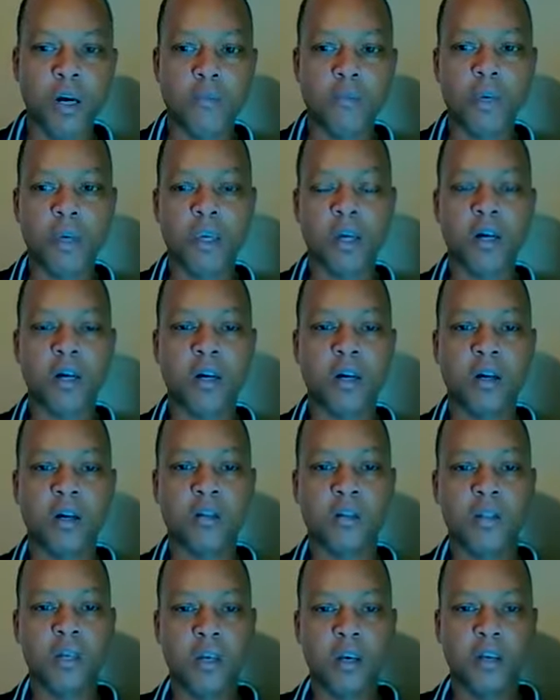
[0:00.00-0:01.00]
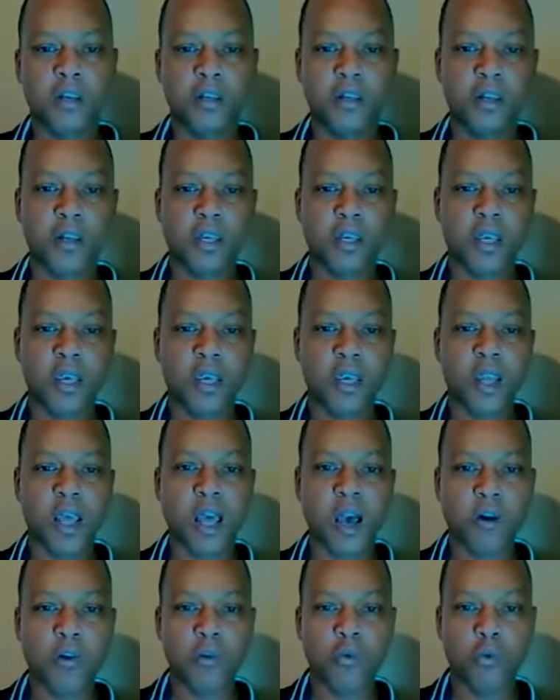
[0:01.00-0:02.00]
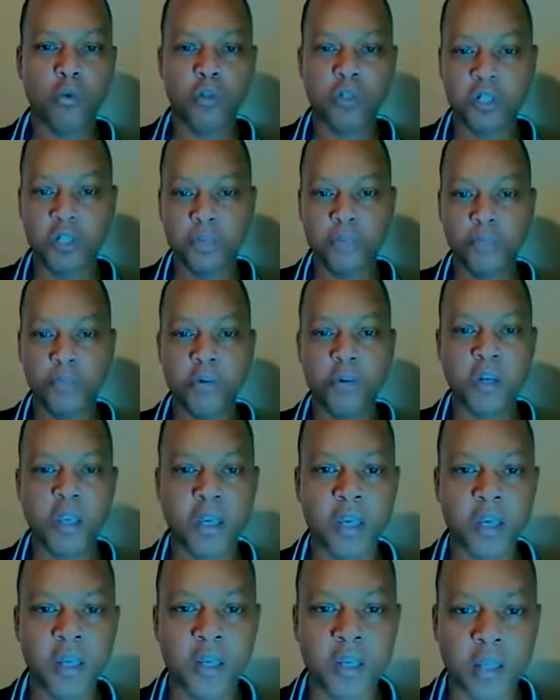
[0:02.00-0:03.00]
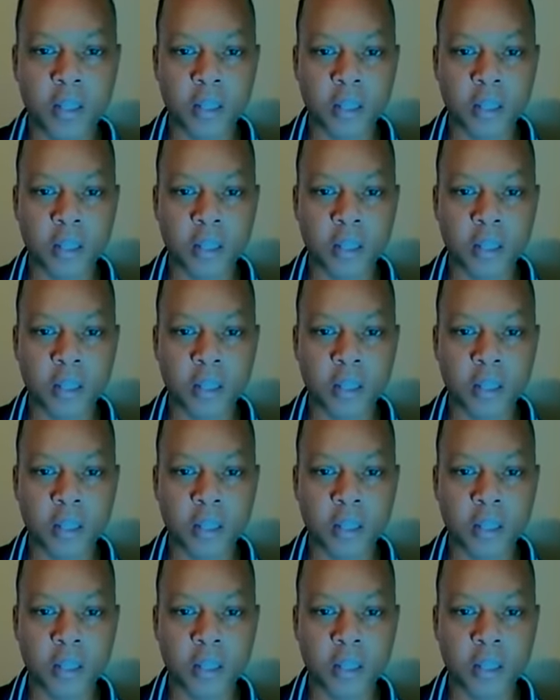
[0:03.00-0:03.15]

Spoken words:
because you get out what you put in